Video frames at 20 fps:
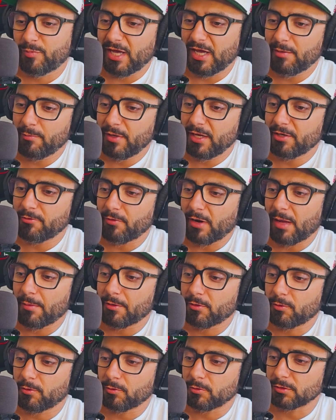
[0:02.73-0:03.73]
Band-Maid
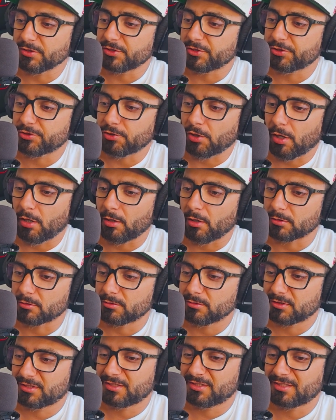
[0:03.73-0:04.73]
rabbit hole is strong.
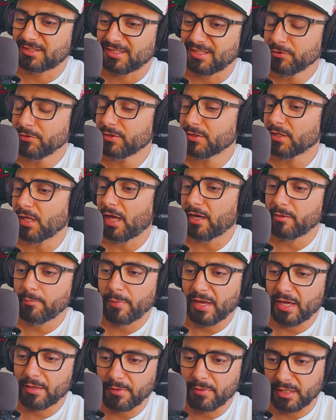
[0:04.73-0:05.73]
Been doing a lot
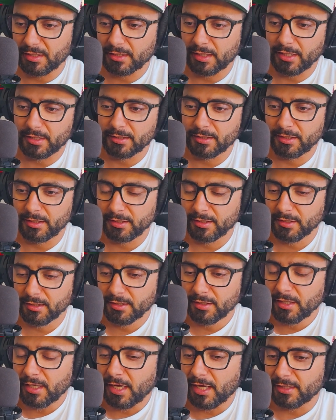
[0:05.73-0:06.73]
of Band-Maid lately.
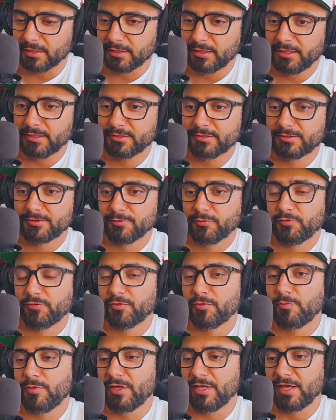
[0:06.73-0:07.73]
At least
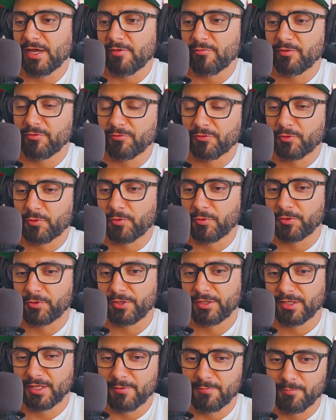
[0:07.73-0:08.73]
for me, I've been
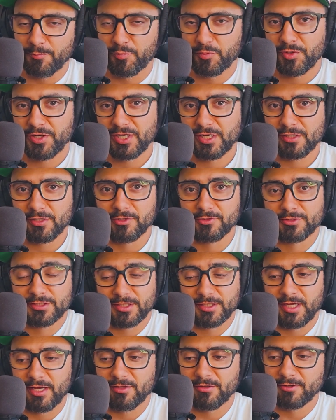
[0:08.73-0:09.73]
recording them pretty close
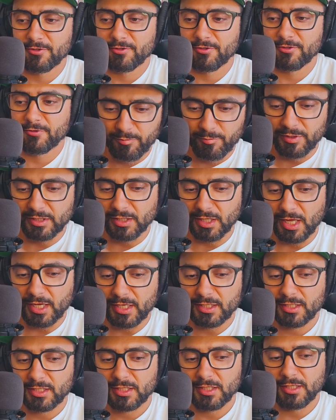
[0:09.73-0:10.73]
together. I've been
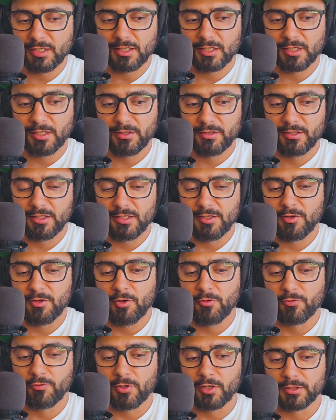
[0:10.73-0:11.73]
liking the
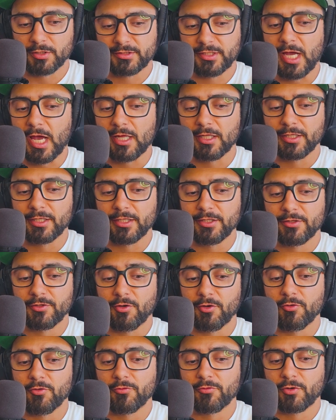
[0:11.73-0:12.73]
overall talent,
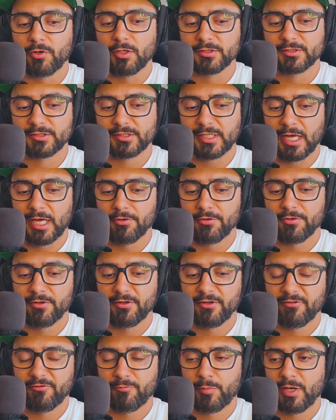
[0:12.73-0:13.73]
the overall
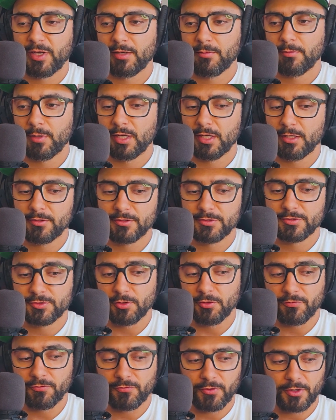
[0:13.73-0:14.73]
sound of Band-Maid
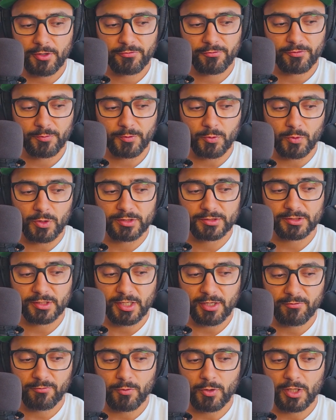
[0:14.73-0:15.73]
so far from the ones
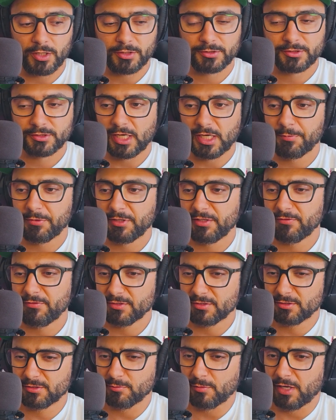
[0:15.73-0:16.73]
that I've watched. I believe
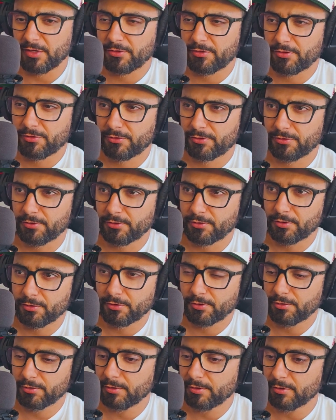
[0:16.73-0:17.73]
this is my
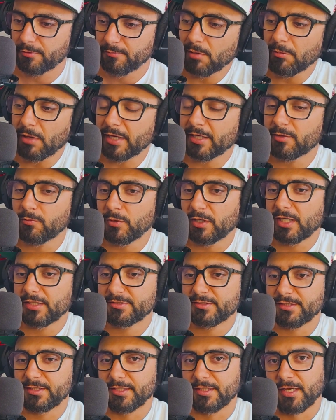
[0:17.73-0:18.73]
third, and I'm liking what I
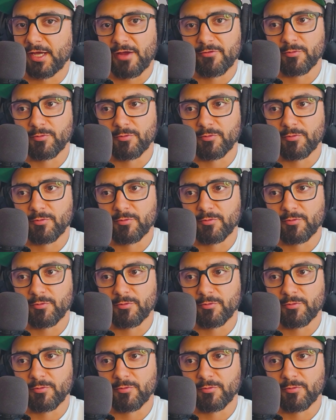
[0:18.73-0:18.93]
see.